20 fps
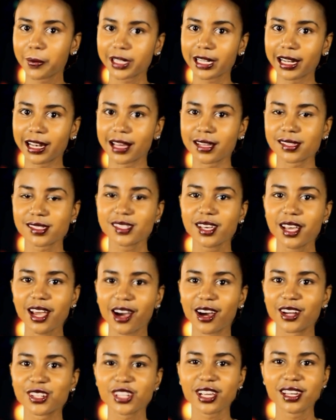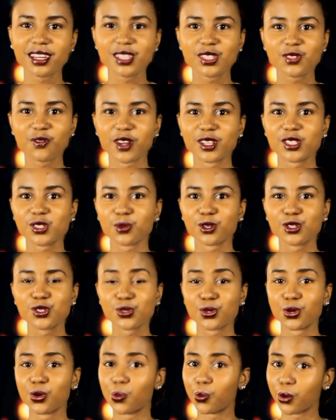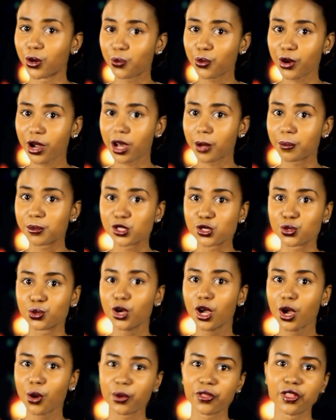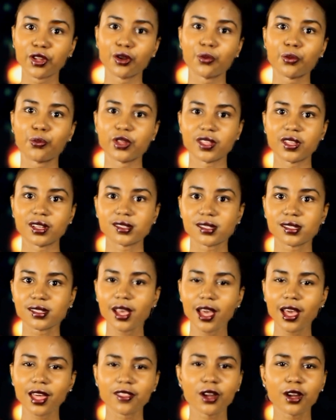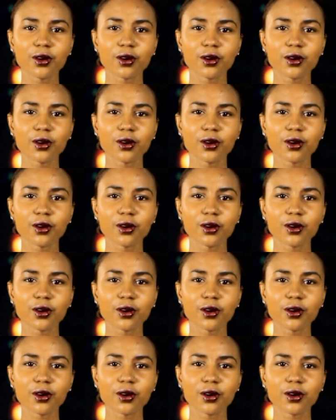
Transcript: But alas, our Chinese friends want to know what we're up to when they're not with us.